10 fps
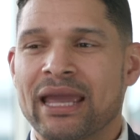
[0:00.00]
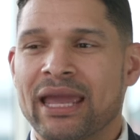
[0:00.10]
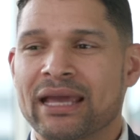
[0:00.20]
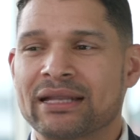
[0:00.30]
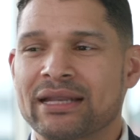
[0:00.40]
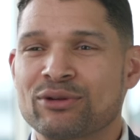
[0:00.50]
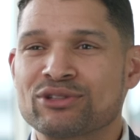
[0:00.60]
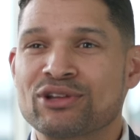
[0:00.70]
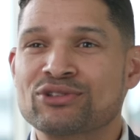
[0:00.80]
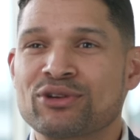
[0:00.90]
and I
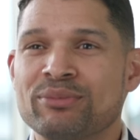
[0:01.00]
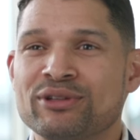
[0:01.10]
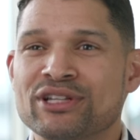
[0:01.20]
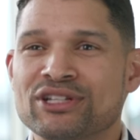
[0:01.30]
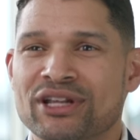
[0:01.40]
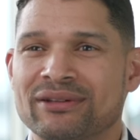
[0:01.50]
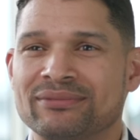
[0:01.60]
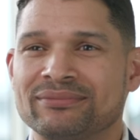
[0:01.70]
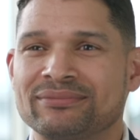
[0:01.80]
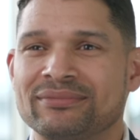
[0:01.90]
was also a
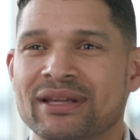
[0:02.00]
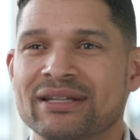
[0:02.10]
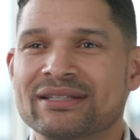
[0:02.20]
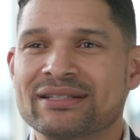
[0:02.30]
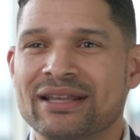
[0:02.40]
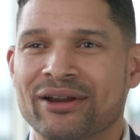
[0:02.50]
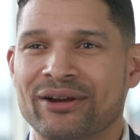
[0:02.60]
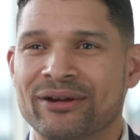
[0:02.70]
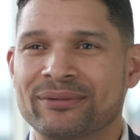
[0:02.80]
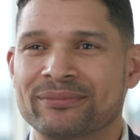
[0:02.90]
musician and a
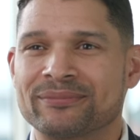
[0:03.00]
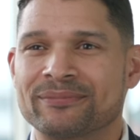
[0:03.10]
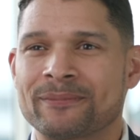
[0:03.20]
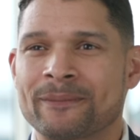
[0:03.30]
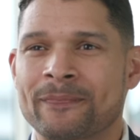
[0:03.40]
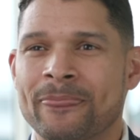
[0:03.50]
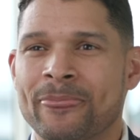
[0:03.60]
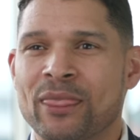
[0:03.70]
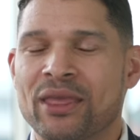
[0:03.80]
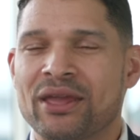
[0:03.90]
singer.
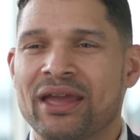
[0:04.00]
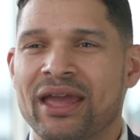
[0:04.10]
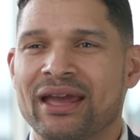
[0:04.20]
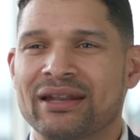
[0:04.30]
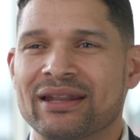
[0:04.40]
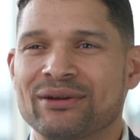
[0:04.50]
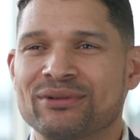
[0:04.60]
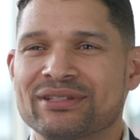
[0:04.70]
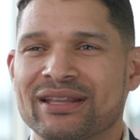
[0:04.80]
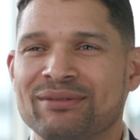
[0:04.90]
And I
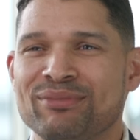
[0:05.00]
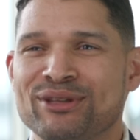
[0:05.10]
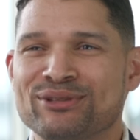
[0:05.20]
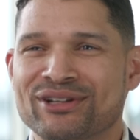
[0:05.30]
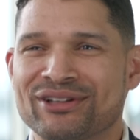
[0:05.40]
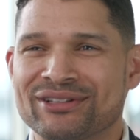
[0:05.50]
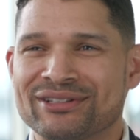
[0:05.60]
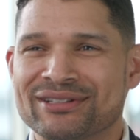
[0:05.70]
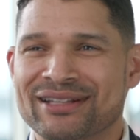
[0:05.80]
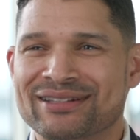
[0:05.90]
was in
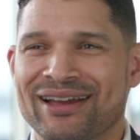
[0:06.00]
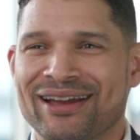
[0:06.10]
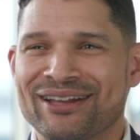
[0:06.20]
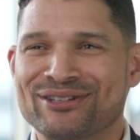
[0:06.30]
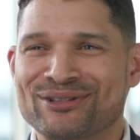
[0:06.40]
musicals as a high